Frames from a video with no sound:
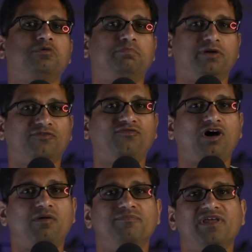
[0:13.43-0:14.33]
to
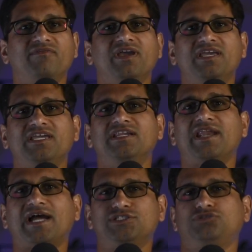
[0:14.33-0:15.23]
perform the way he
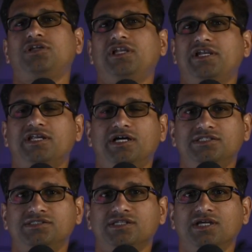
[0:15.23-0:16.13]
naturally
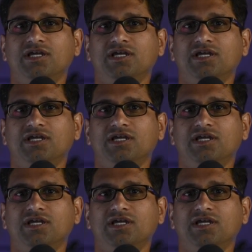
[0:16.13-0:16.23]
does.